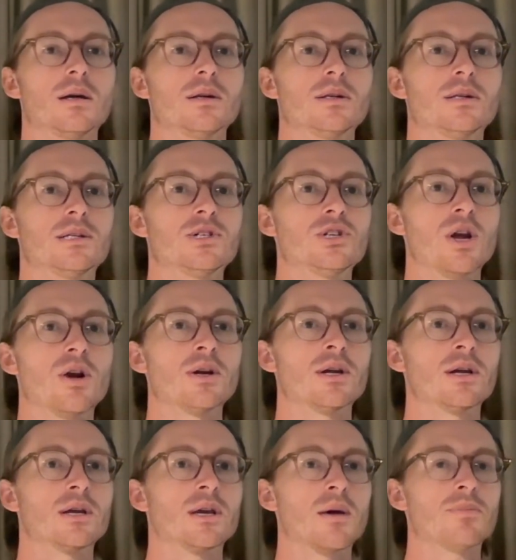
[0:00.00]

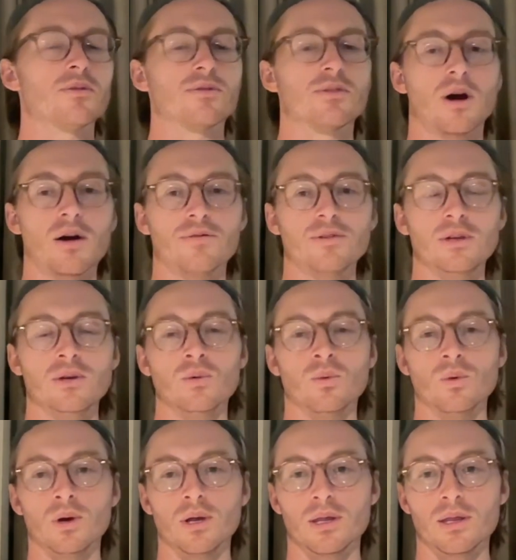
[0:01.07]
sharing a cup of coffee
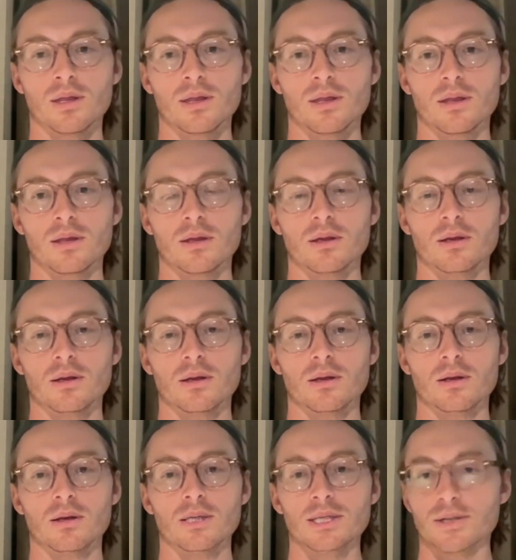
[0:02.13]
with
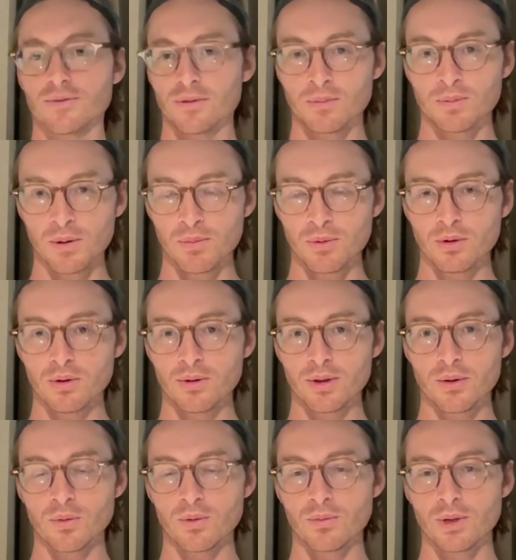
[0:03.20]
different people
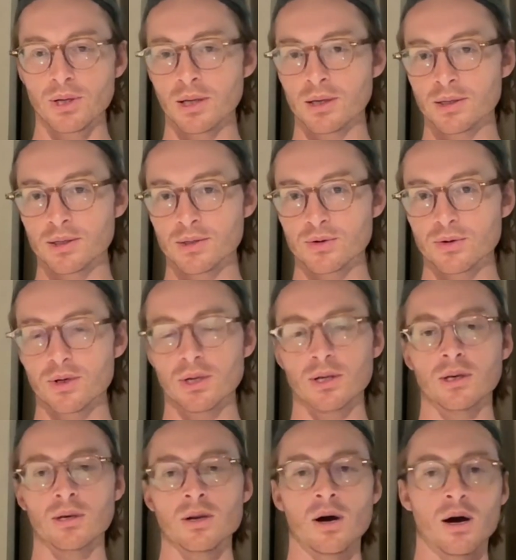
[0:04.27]
that will be
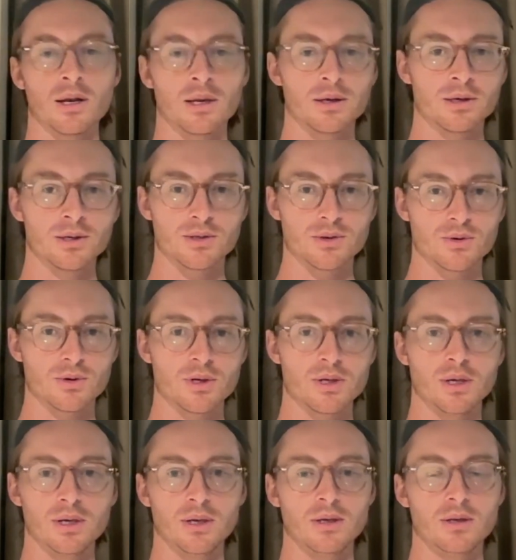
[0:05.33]
industry,
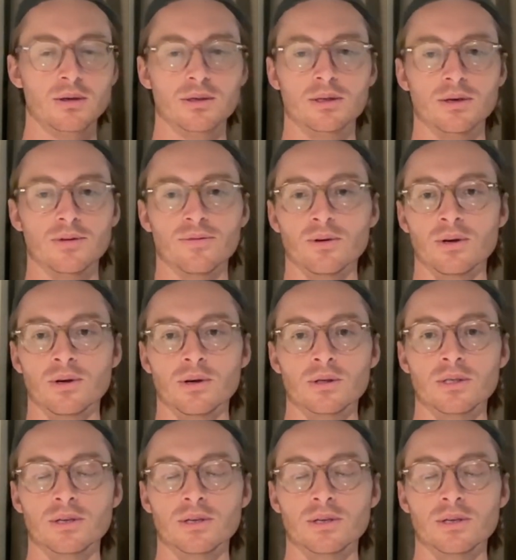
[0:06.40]
non-industry, different